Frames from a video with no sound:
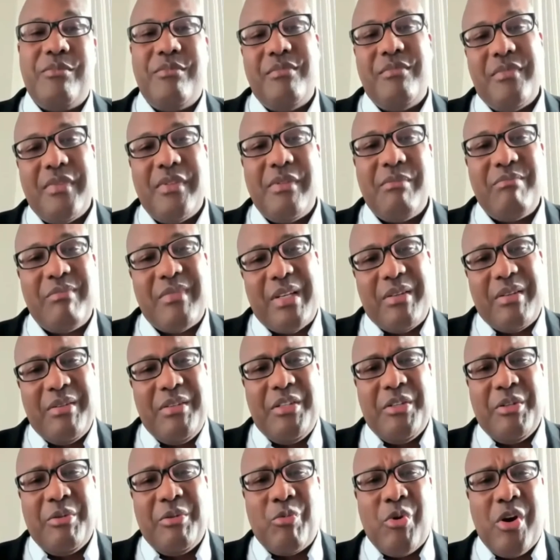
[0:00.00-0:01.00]

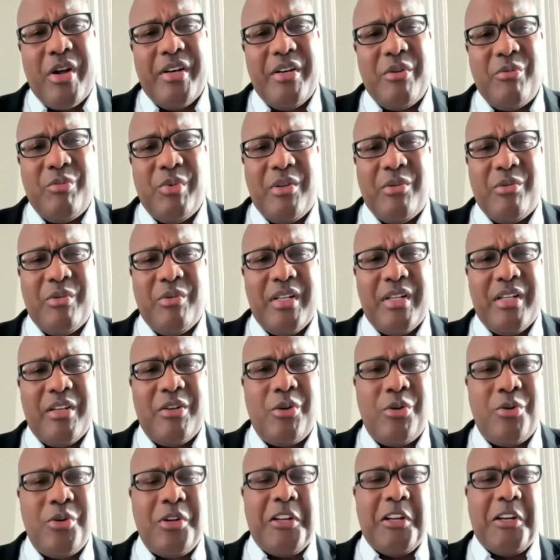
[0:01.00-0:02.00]
you'd wonder, well,
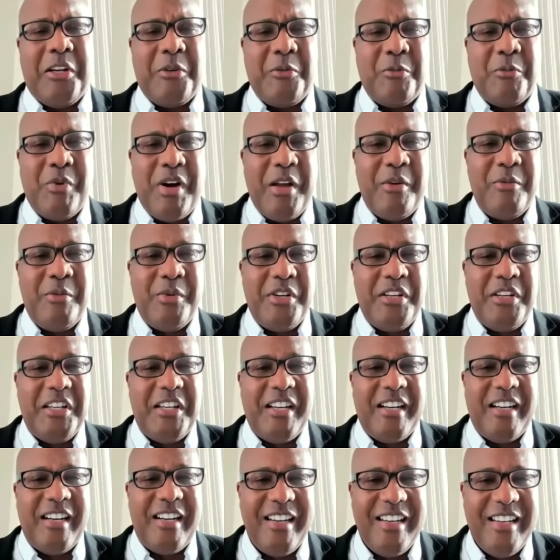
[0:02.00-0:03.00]
hold on, why would
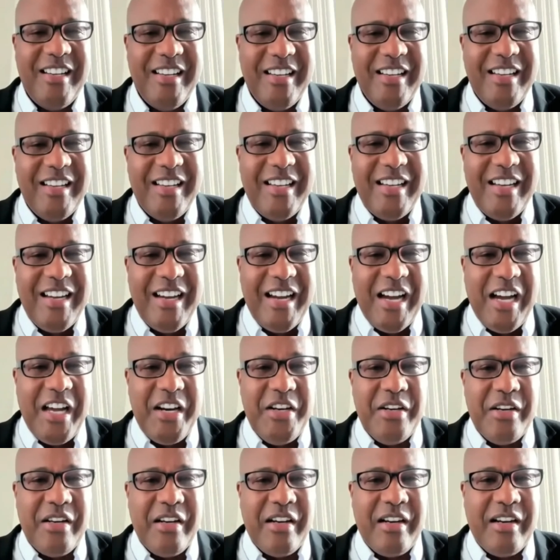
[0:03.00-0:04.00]

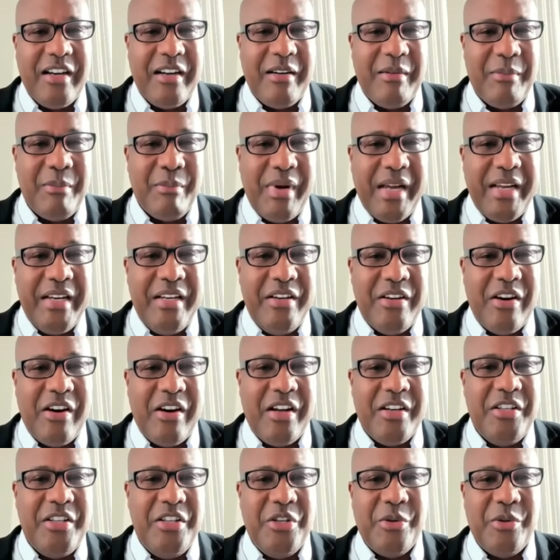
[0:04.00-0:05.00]
my
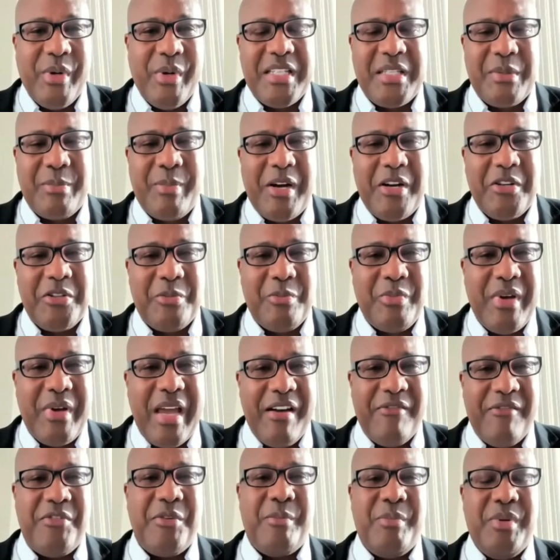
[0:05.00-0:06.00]
non-US spouse
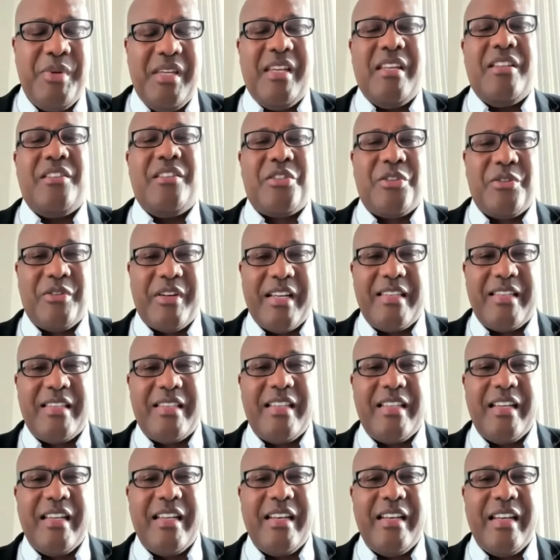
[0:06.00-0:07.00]
ever be
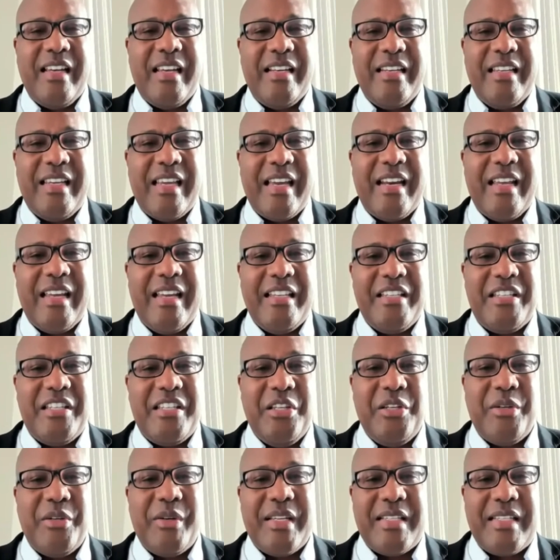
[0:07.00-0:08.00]
interested in getting into
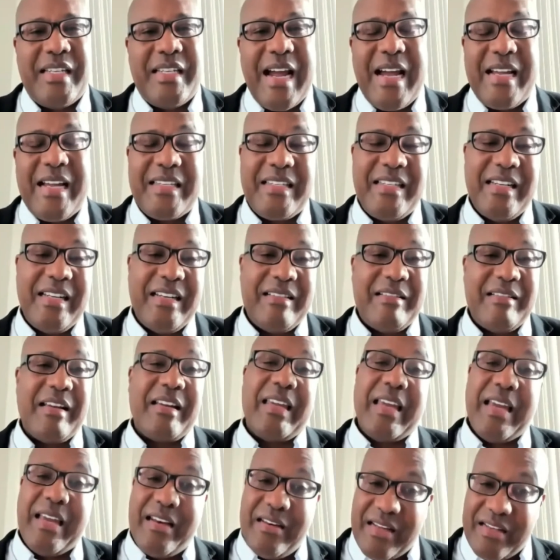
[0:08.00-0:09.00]
the US tax net?
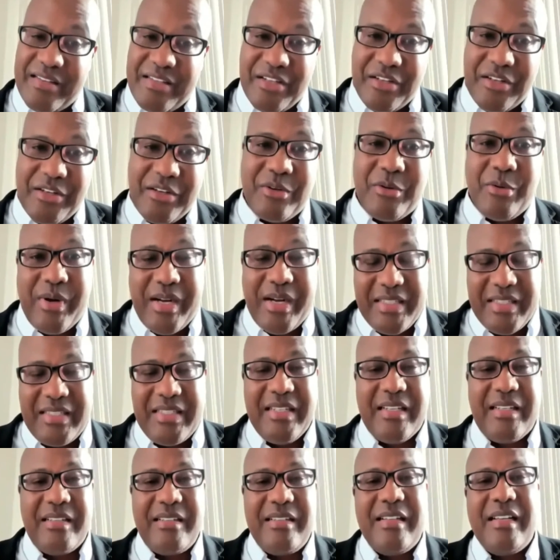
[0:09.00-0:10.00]
Again, that's a good
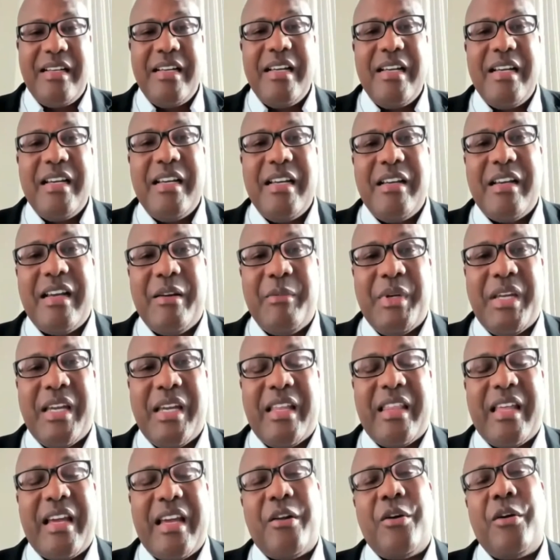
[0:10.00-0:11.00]
question, and we
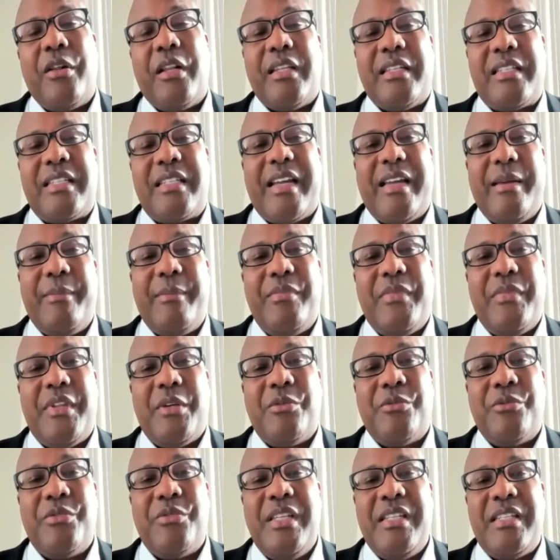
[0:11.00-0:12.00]
get that all the time. The
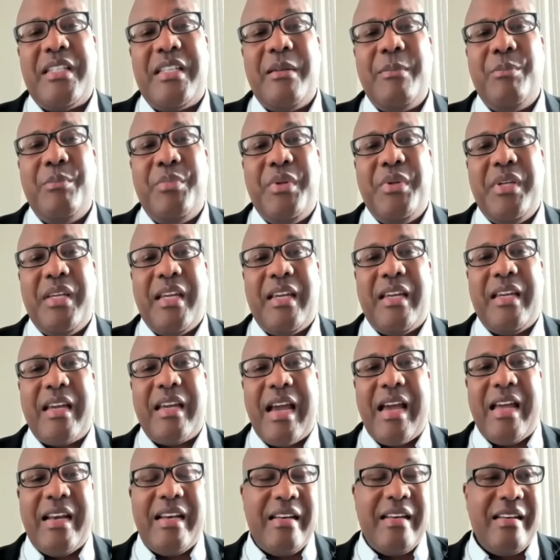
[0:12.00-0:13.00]
reason being,
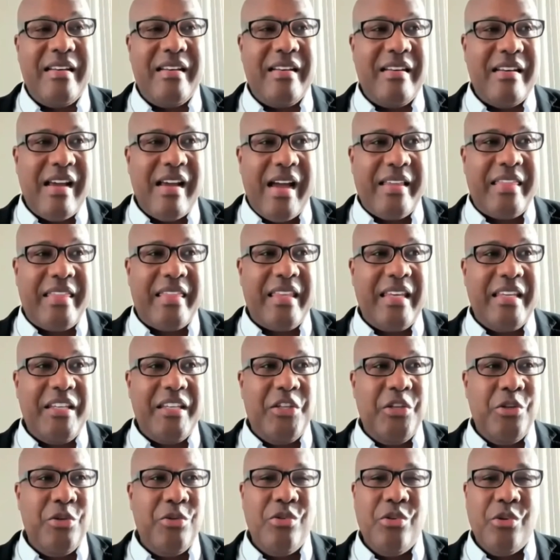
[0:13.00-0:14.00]
and I think
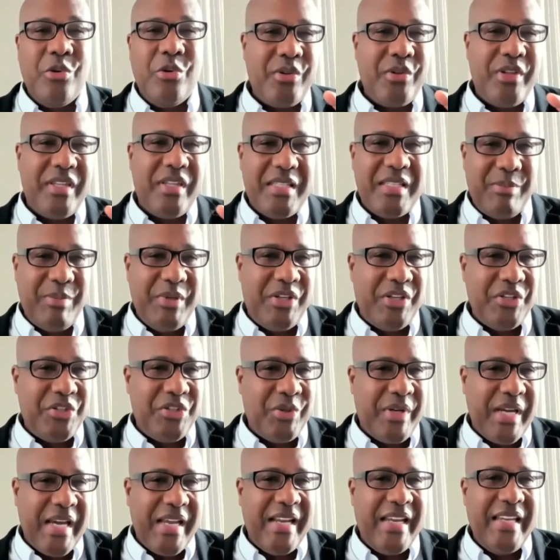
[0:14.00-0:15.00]
you know this because
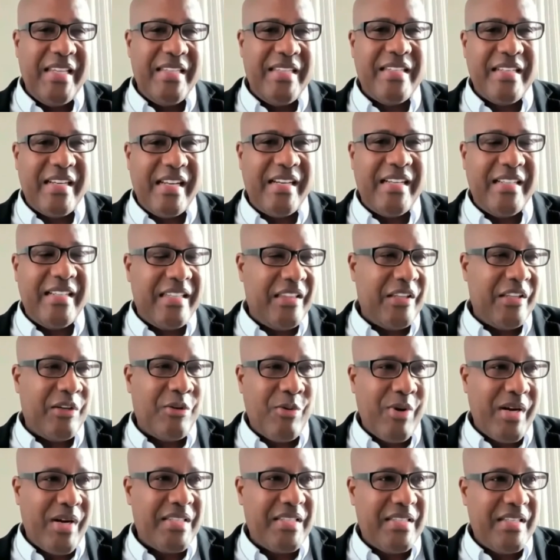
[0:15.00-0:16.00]
you kind of hinted at it in the
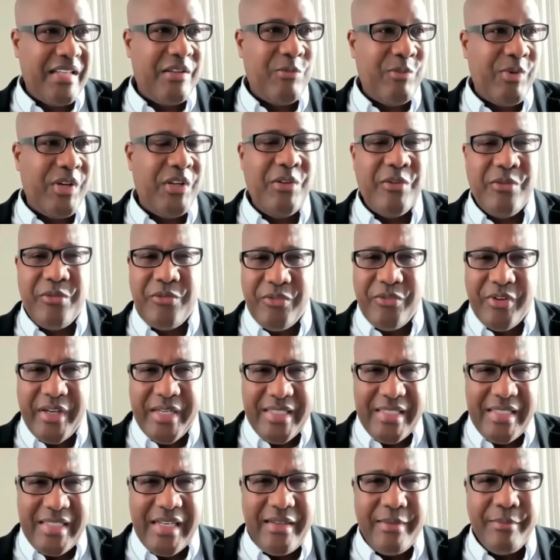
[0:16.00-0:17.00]
question, the way you
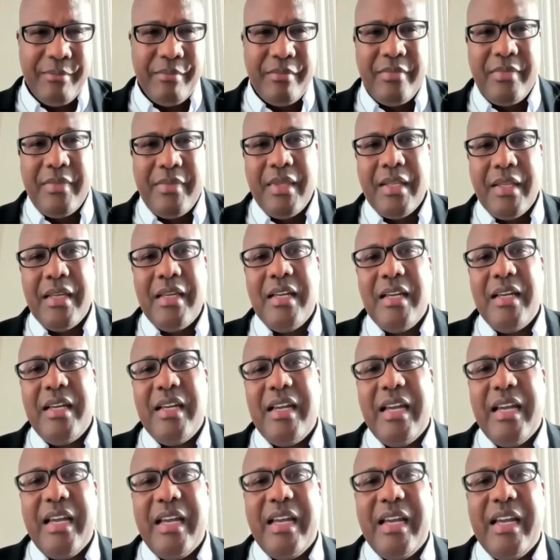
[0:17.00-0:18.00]
phrased it,
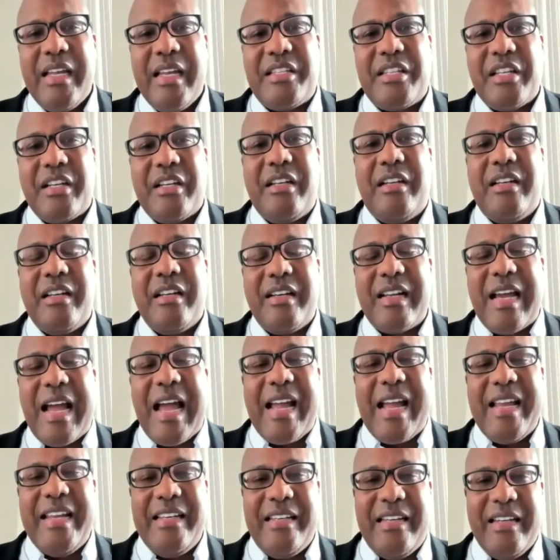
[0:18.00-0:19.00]
it's a good
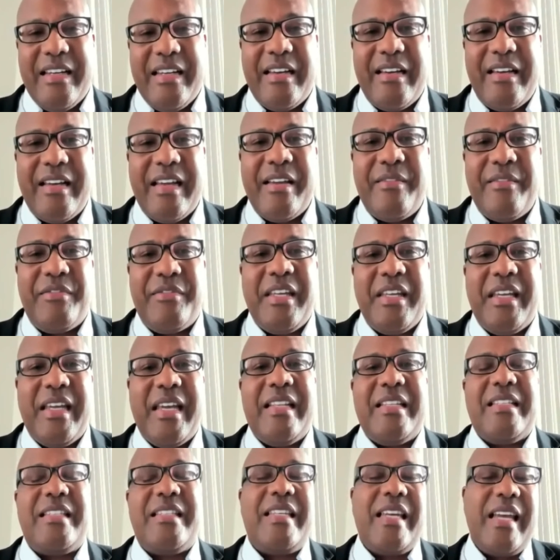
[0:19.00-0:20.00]
idea if the
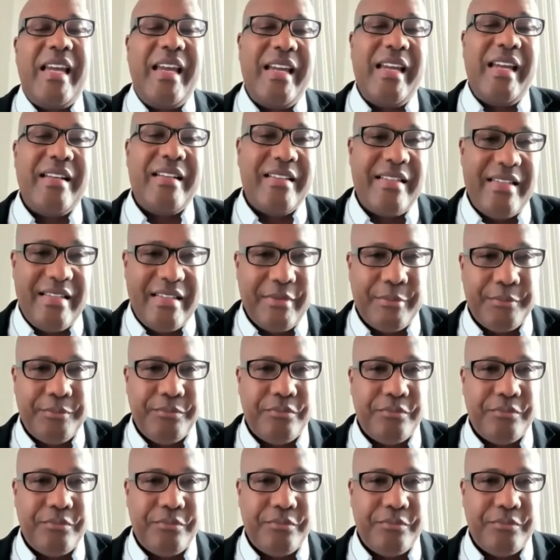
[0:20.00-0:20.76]
intent